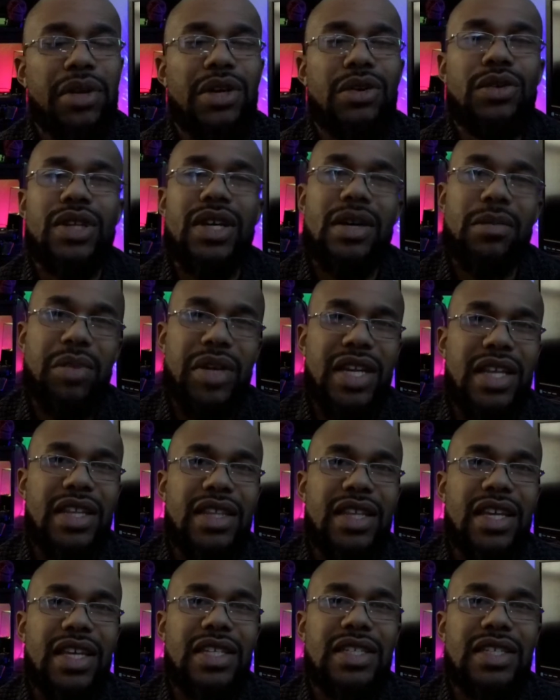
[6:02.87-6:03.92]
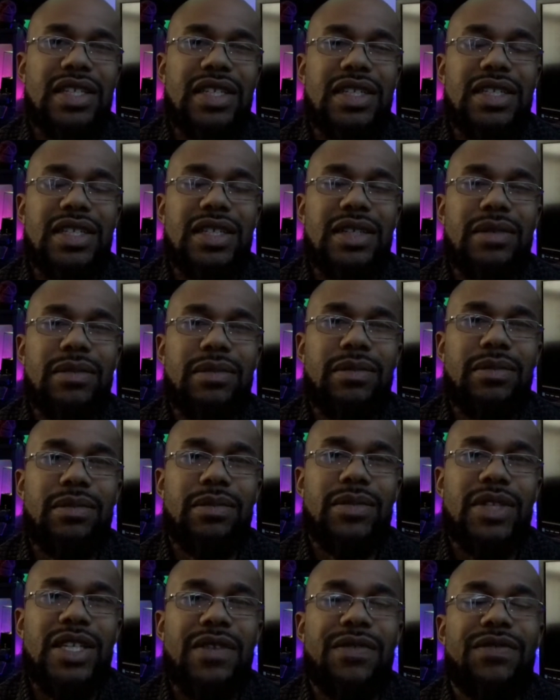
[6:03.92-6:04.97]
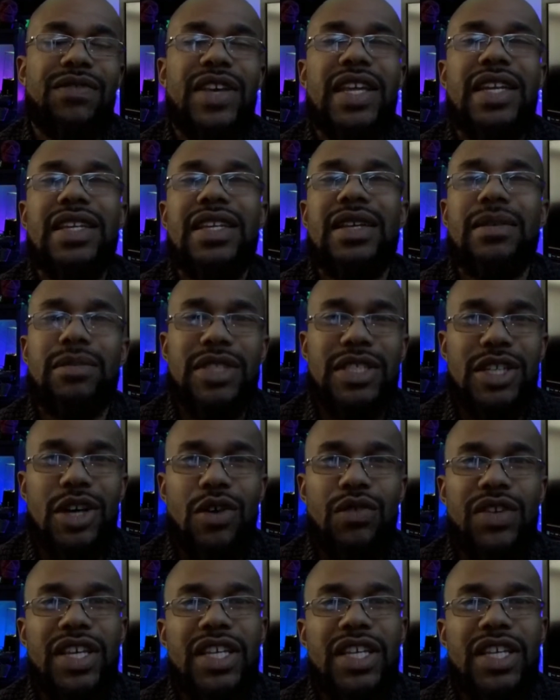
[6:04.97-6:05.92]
build up anything to defend himself.